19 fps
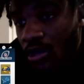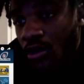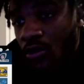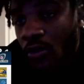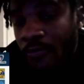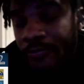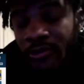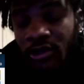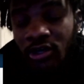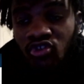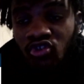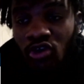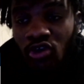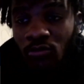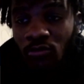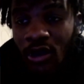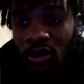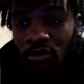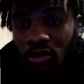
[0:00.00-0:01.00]
Hope y'all enjoy
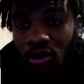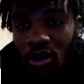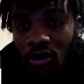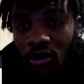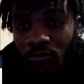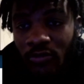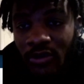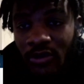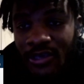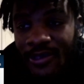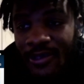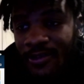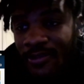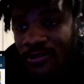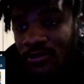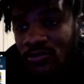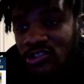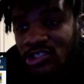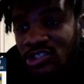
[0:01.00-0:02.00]
wild card
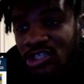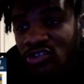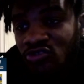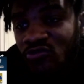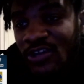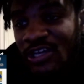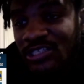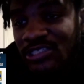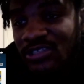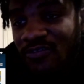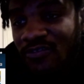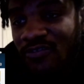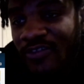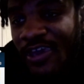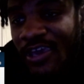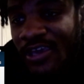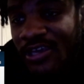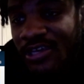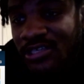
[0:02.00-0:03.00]
weekend to this race to
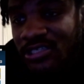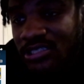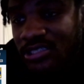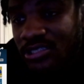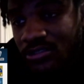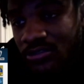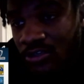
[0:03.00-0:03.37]
Vegas.